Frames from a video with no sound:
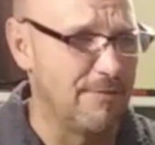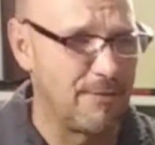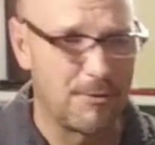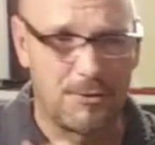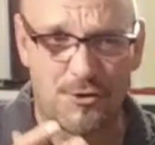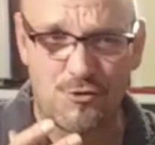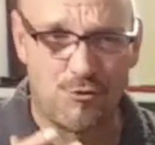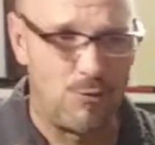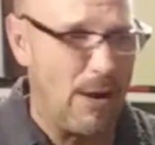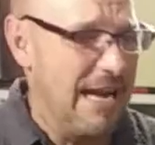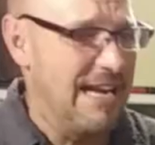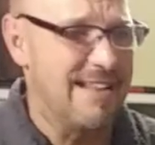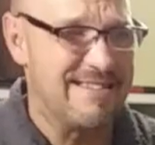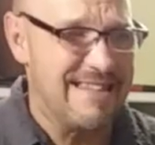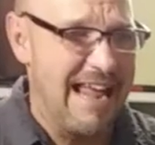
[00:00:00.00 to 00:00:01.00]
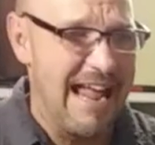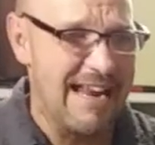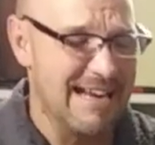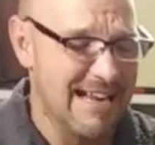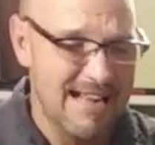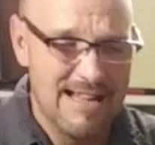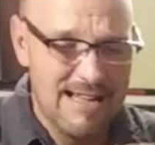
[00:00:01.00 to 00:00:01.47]
They're great at that.
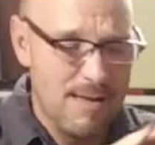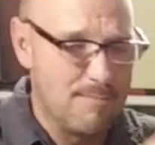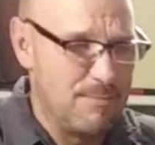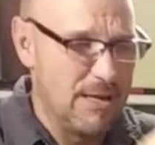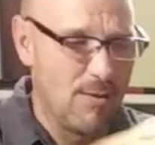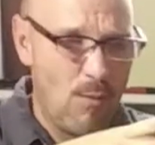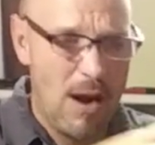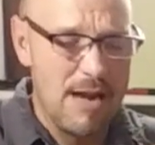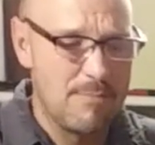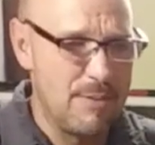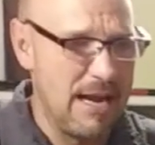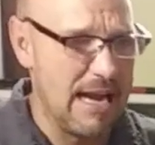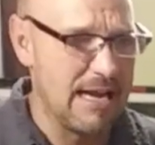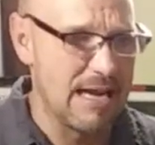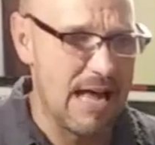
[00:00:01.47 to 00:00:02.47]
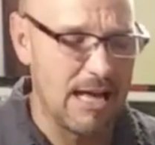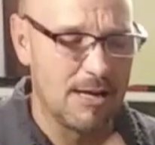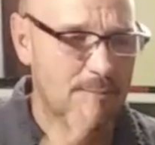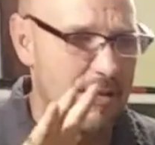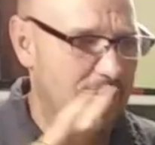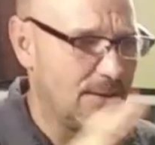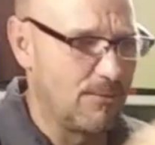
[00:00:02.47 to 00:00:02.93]
That big white pan
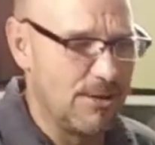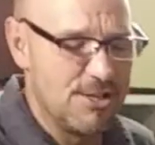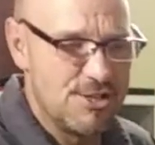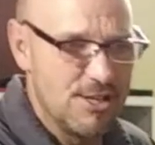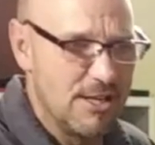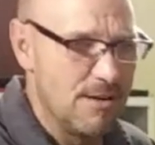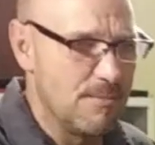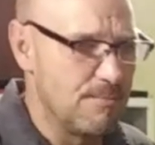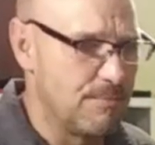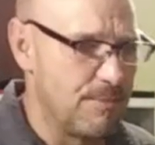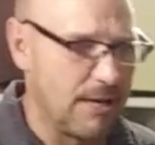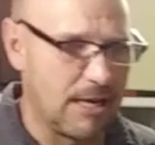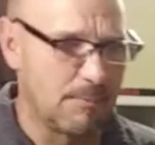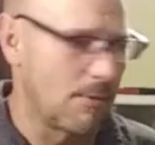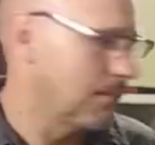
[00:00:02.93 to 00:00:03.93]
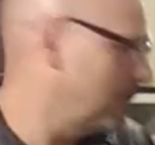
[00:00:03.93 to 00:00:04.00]
on them, you can reach in and pick them